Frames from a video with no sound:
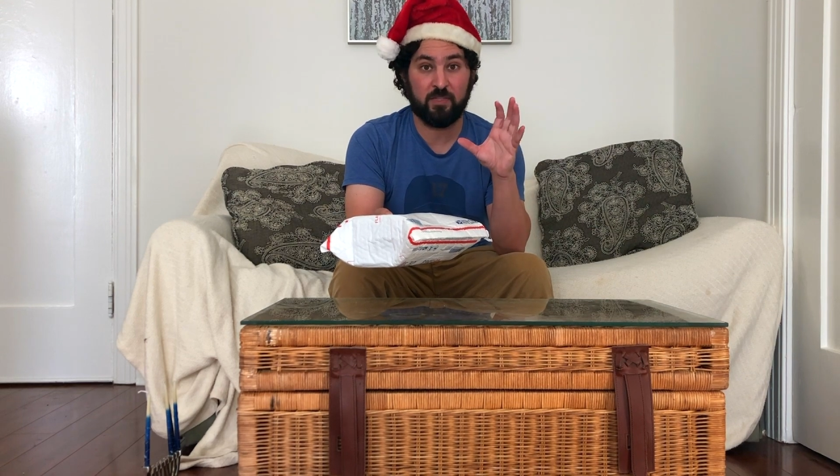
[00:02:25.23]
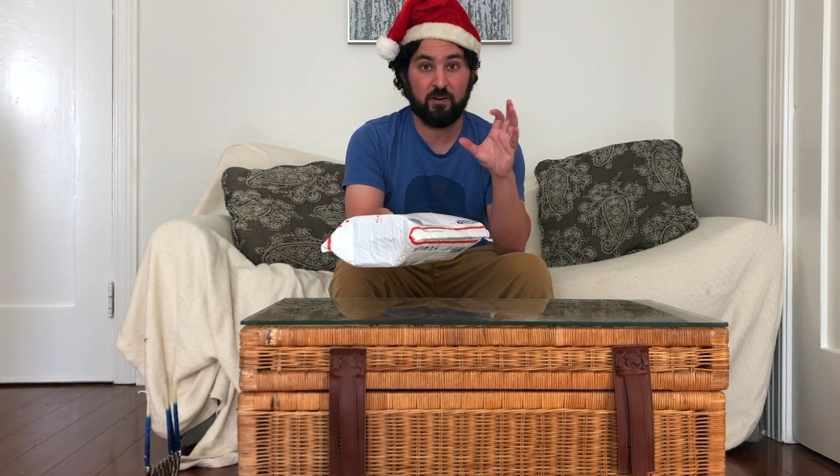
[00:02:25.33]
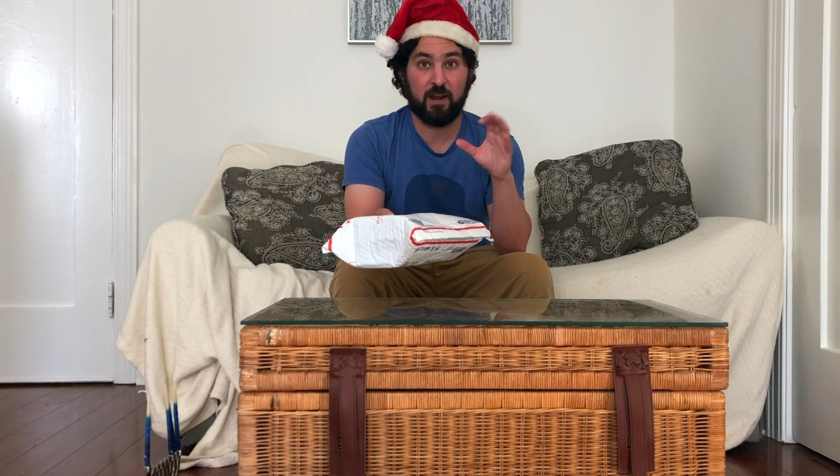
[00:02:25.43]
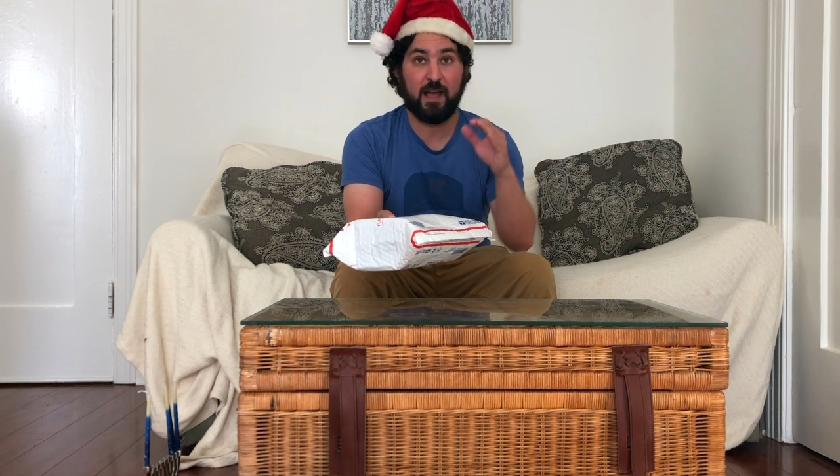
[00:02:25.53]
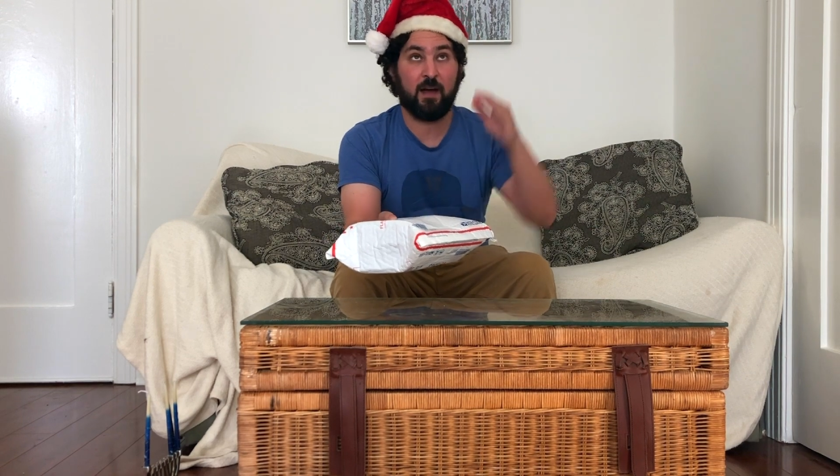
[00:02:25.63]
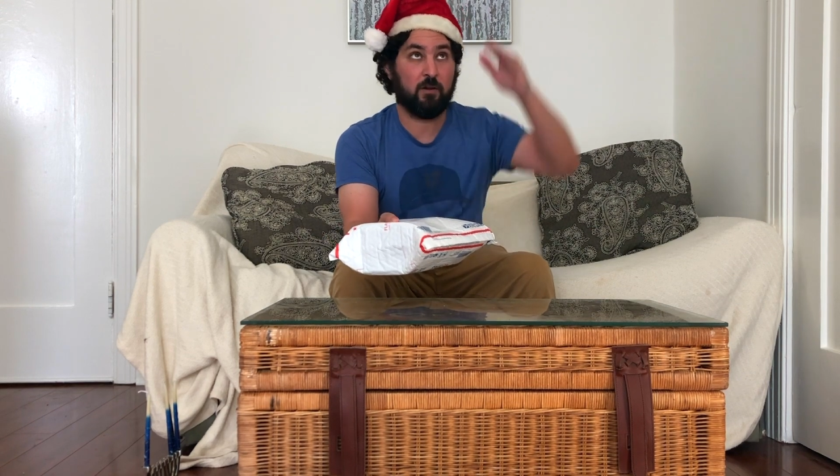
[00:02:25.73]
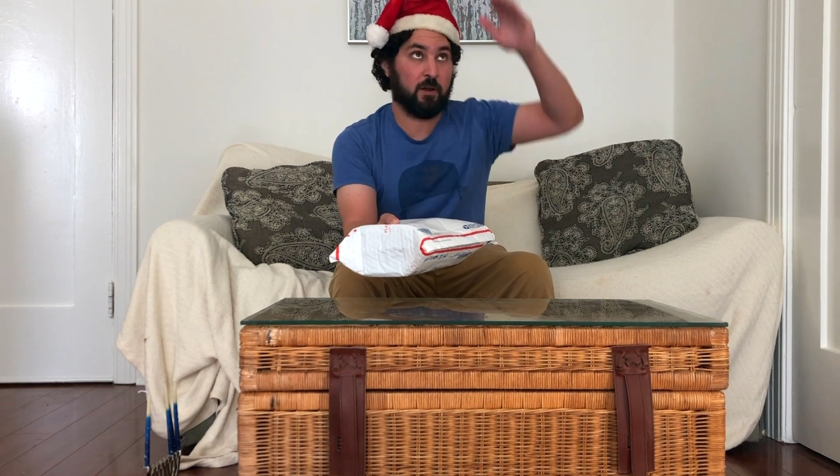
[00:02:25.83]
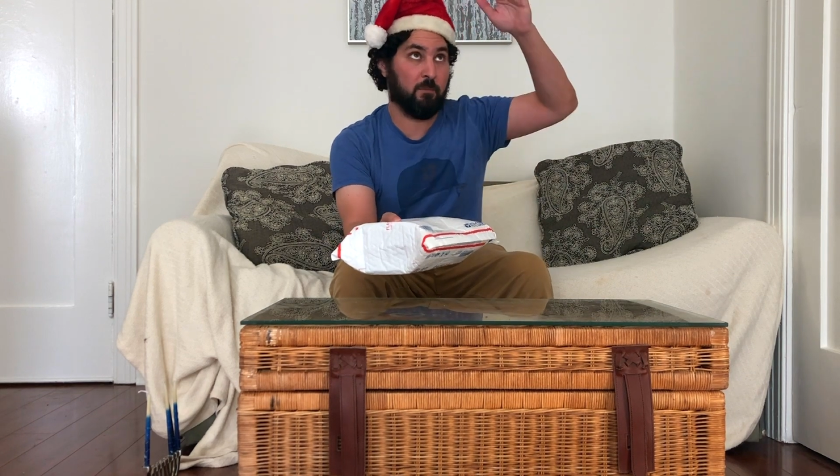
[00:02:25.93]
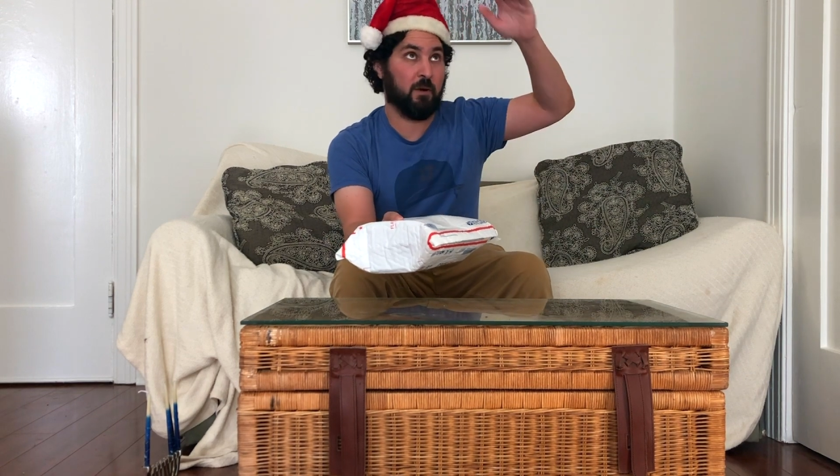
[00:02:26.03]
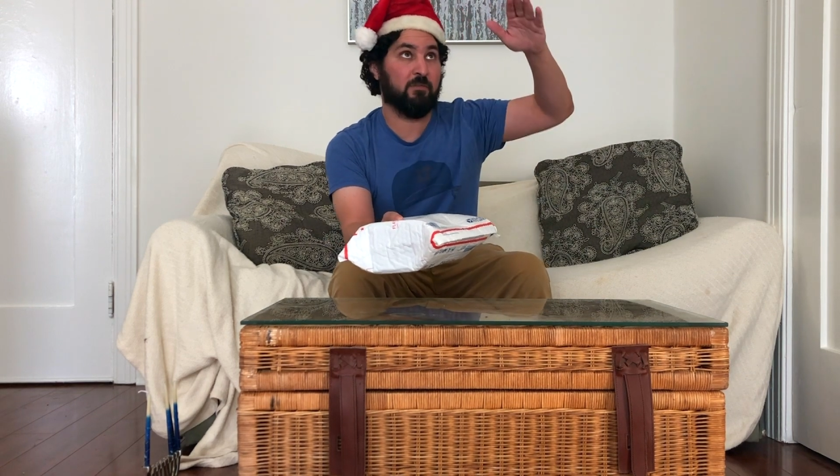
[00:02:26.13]
They're out
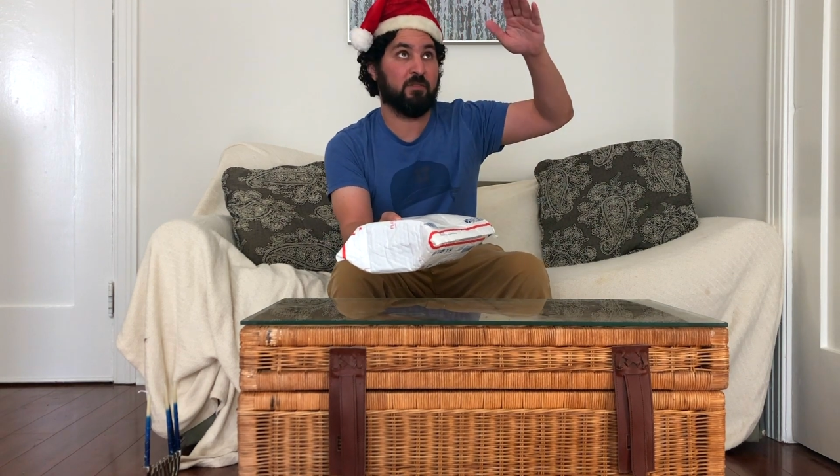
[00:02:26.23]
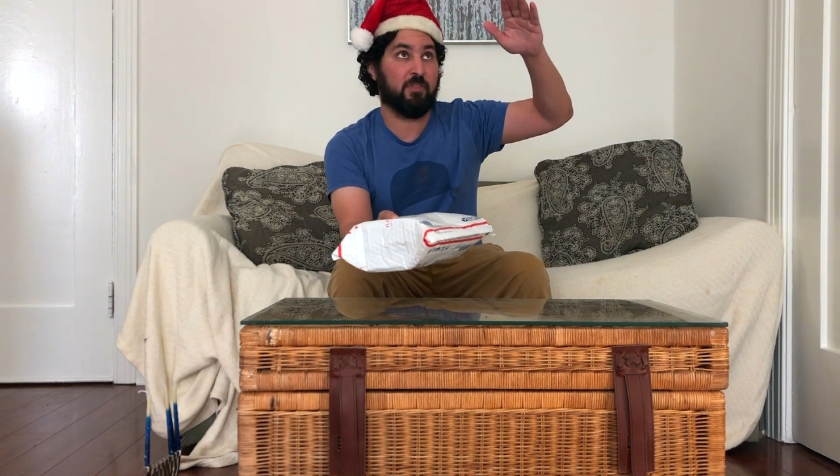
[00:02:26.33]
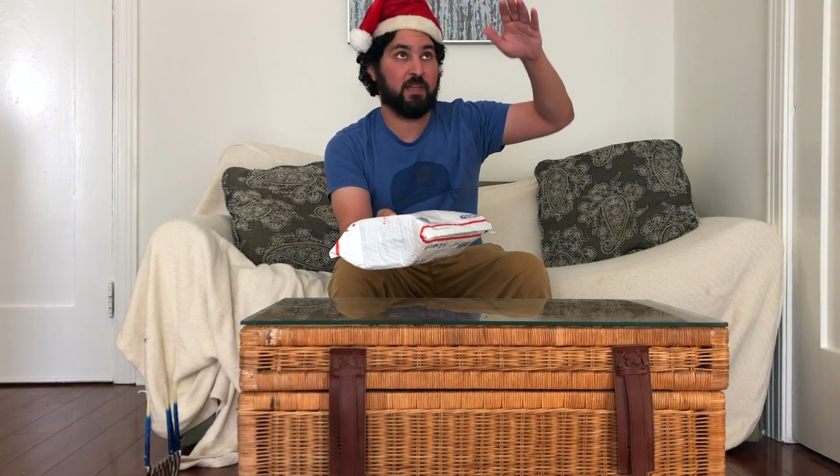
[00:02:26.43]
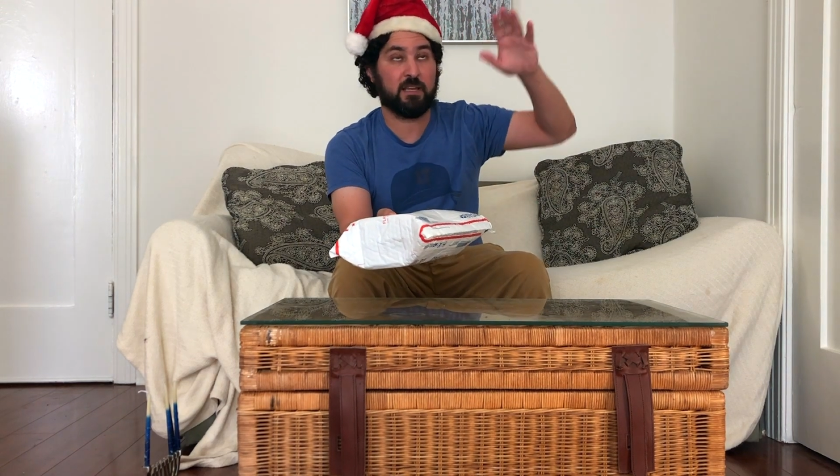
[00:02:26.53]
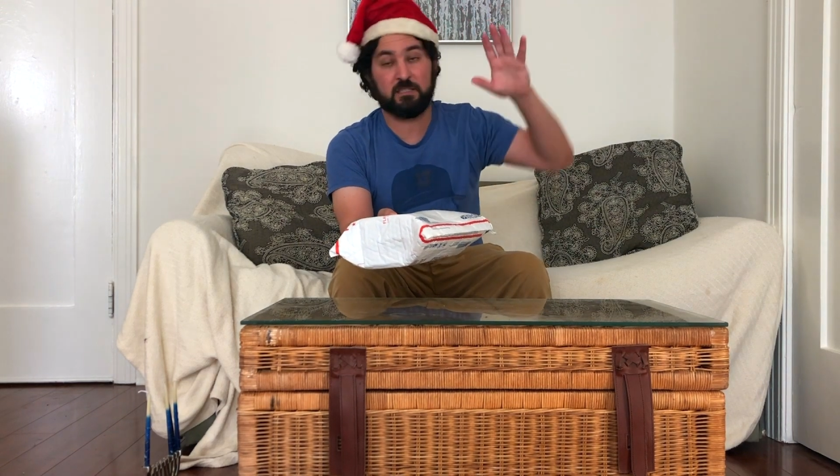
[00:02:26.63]
above the thing.